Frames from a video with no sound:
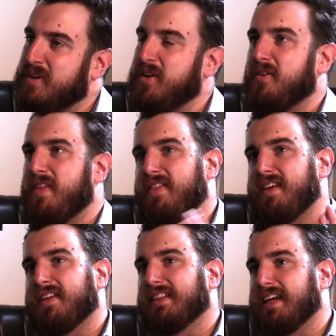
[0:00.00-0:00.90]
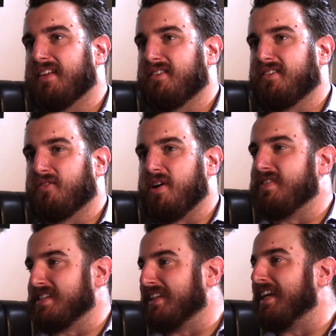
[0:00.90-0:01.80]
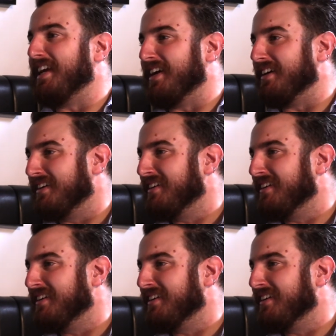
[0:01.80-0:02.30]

you know, that thing that grief isn't linear.